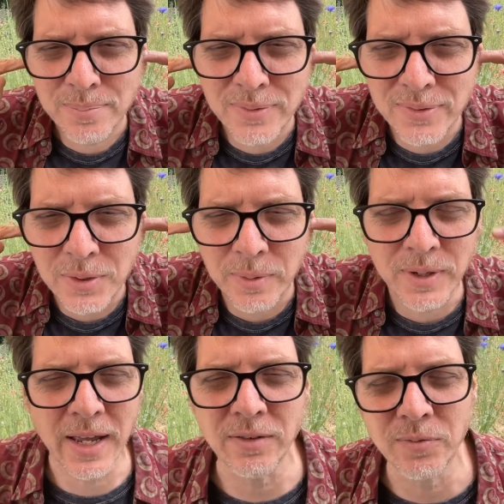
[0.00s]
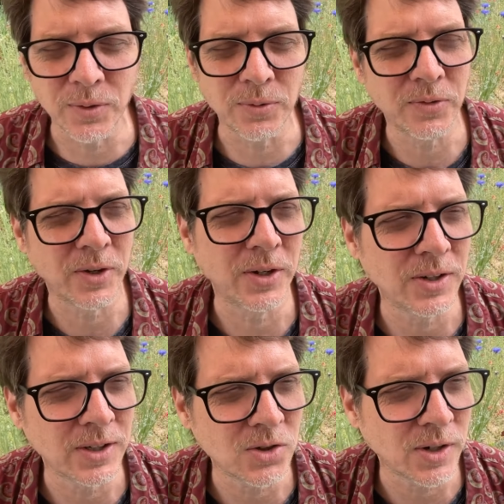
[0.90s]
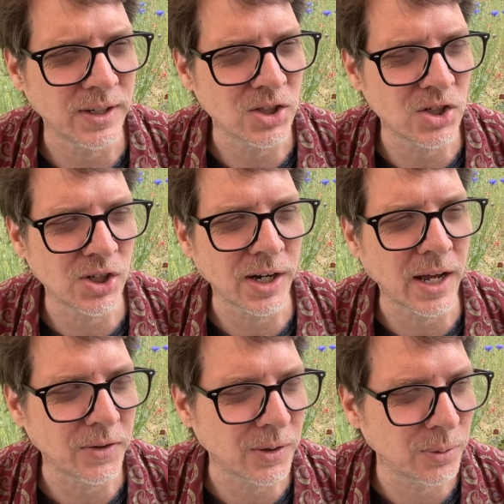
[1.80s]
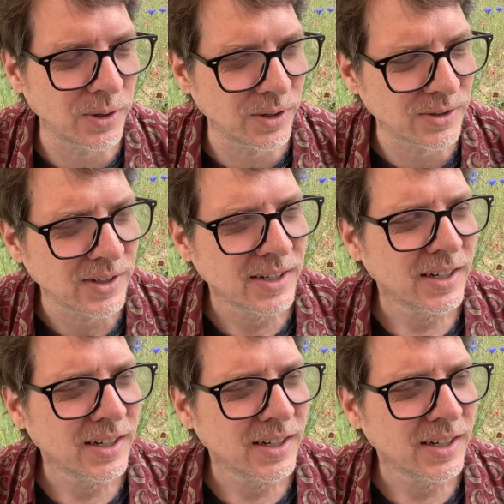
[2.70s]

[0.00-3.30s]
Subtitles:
stupid headphones on, like trying to shut out the world.